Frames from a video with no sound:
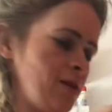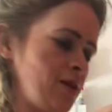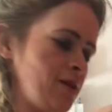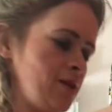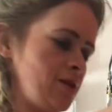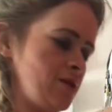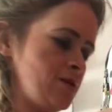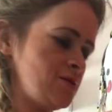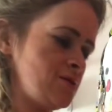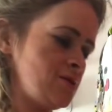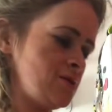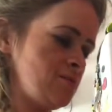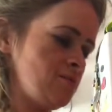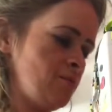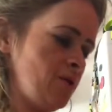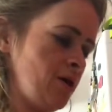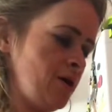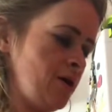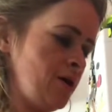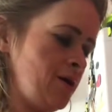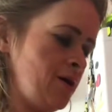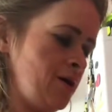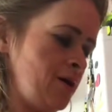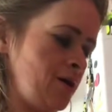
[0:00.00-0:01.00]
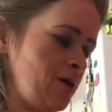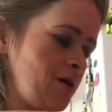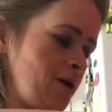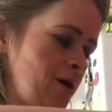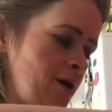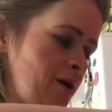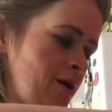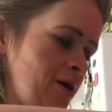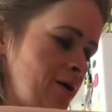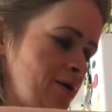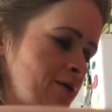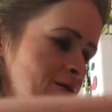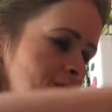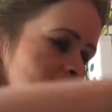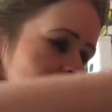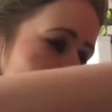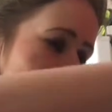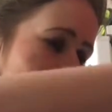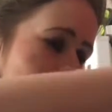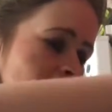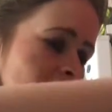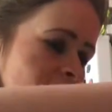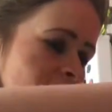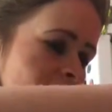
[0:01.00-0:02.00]
then this is my
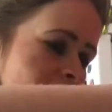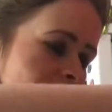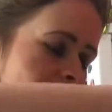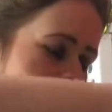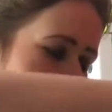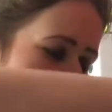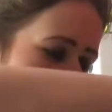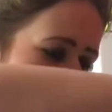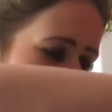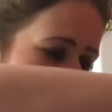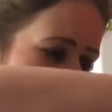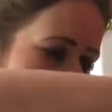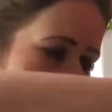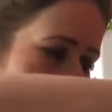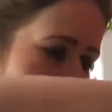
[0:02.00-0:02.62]
zest,